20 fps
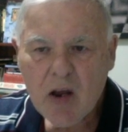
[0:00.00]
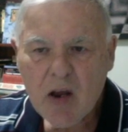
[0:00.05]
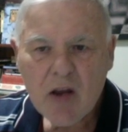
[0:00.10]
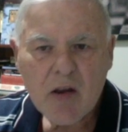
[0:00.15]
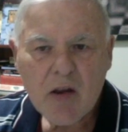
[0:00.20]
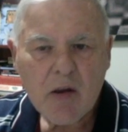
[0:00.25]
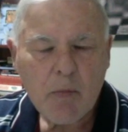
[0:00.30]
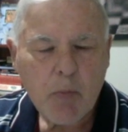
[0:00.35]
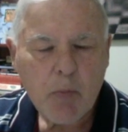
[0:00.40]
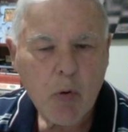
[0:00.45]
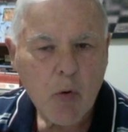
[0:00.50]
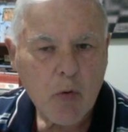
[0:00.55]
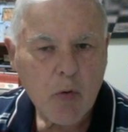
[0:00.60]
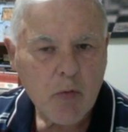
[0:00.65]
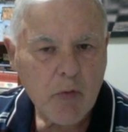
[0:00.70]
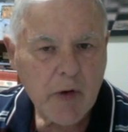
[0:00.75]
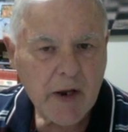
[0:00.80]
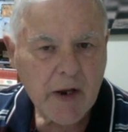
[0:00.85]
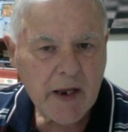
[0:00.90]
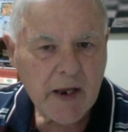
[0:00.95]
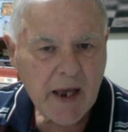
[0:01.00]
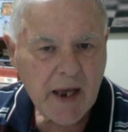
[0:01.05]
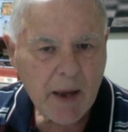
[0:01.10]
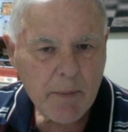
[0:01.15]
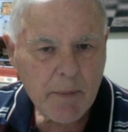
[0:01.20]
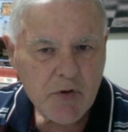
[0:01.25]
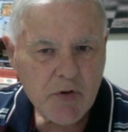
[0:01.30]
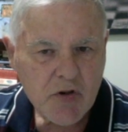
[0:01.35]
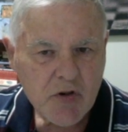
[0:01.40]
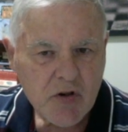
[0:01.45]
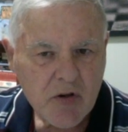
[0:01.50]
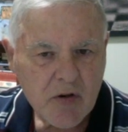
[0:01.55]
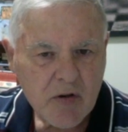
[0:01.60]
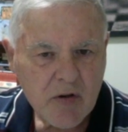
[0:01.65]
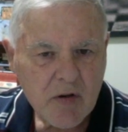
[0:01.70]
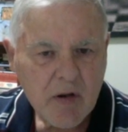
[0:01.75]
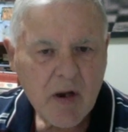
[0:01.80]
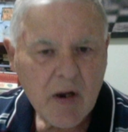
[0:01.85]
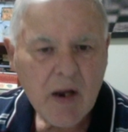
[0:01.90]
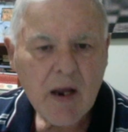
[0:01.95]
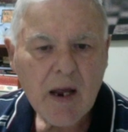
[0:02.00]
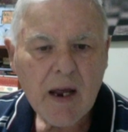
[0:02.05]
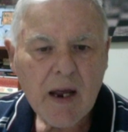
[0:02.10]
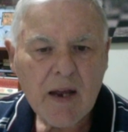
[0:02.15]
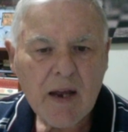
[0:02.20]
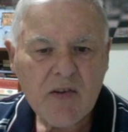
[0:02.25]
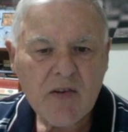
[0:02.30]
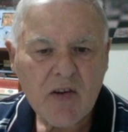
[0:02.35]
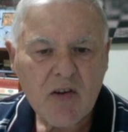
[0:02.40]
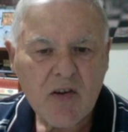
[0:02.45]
The pawn recaptured. And so